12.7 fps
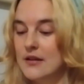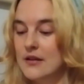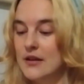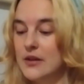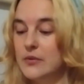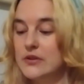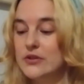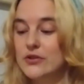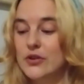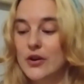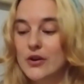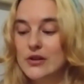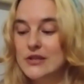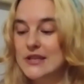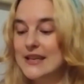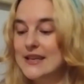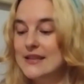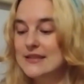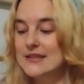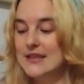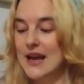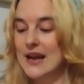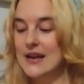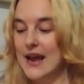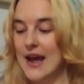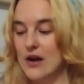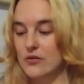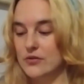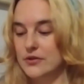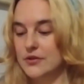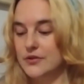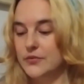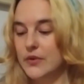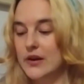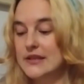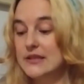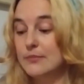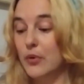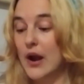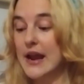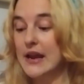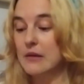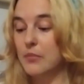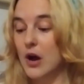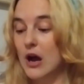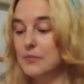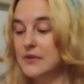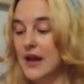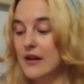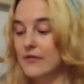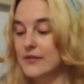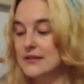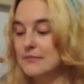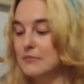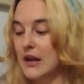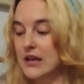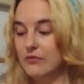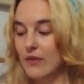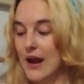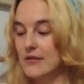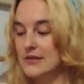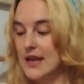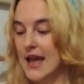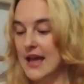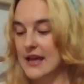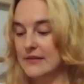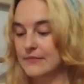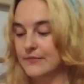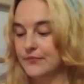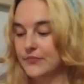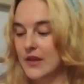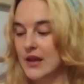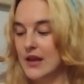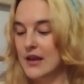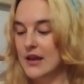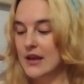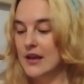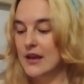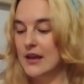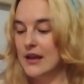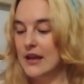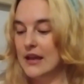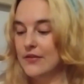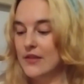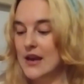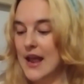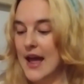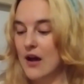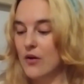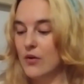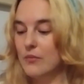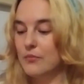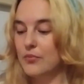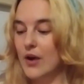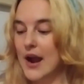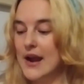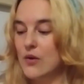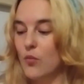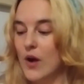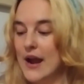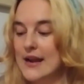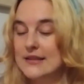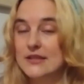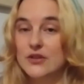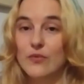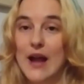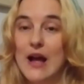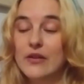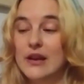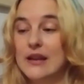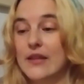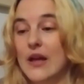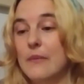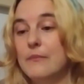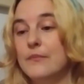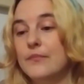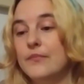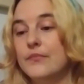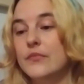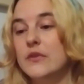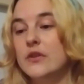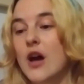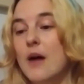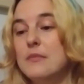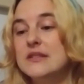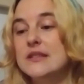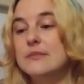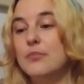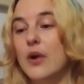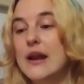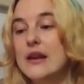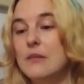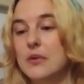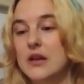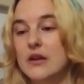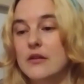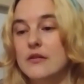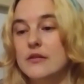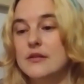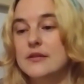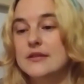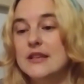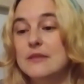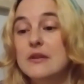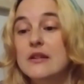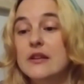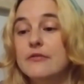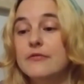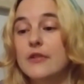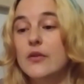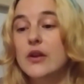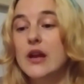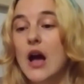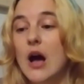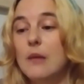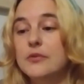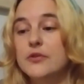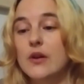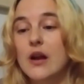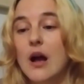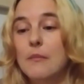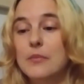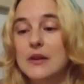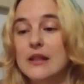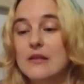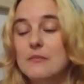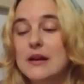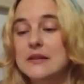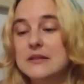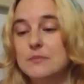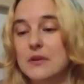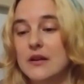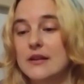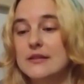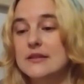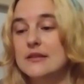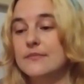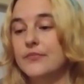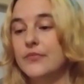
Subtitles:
he was turned inside out, where his brain popped out of his muddy round head. In the now bright white surrounding them, Thomas's brain appeared, seemingly floating up to accompany the mud spirits.